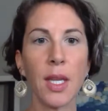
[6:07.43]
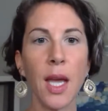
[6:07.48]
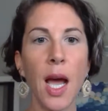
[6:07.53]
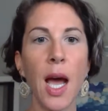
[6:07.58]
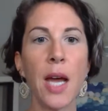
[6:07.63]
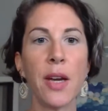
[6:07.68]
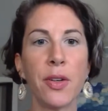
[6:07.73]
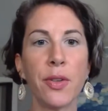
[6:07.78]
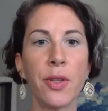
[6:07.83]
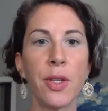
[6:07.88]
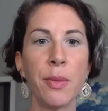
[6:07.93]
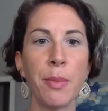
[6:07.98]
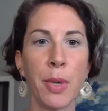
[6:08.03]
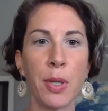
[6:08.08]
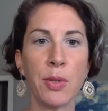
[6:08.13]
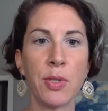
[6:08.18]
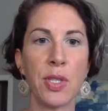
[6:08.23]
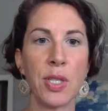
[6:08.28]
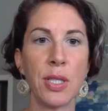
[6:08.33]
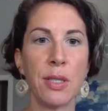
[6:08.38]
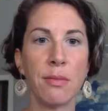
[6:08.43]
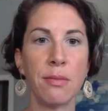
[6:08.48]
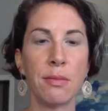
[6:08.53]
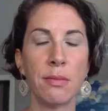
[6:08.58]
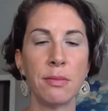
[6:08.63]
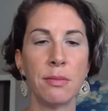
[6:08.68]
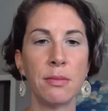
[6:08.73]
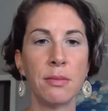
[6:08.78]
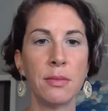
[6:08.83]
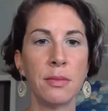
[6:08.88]
Honor the emotion.
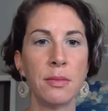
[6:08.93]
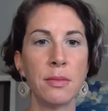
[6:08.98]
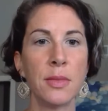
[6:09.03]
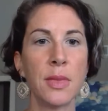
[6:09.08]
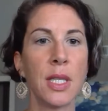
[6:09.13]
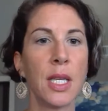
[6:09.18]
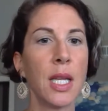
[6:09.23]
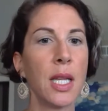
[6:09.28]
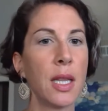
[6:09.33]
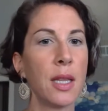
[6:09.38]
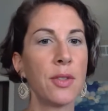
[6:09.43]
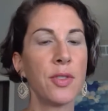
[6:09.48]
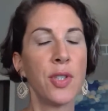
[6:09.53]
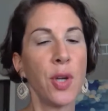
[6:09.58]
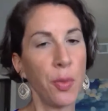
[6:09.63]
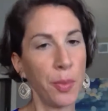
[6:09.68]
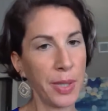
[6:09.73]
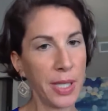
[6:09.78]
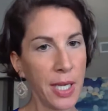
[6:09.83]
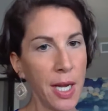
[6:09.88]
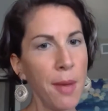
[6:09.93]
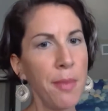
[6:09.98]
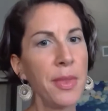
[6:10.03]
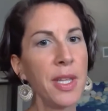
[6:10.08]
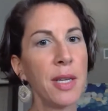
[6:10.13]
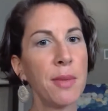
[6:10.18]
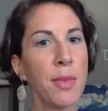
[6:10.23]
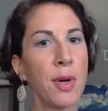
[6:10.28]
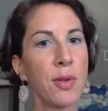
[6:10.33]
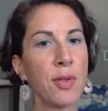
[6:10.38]
Don't become
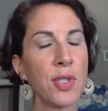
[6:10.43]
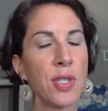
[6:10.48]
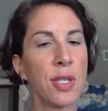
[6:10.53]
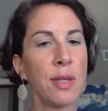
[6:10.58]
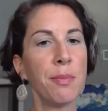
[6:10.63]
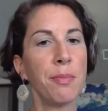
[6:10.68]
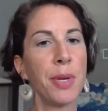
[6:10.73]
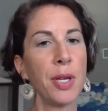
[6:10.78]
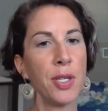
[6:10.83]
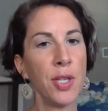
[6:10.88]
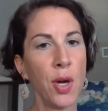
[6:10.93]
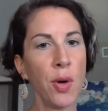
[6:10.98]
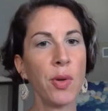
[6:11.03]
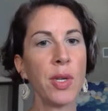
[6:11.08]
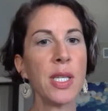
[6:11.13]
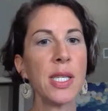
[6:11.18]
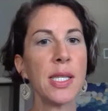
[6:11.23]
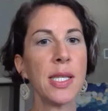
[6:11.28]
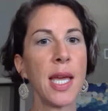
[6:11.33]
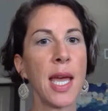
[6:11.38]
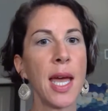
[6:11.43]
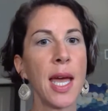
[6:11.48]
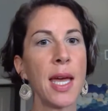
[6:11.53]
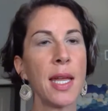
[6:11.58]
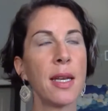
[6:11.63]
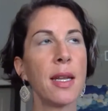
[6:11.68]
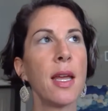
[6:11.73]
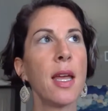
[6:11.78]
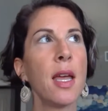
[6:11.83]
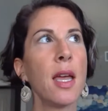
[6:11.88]
the emotion, but notice
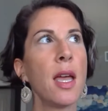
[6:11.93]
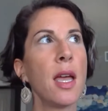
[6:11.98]
that,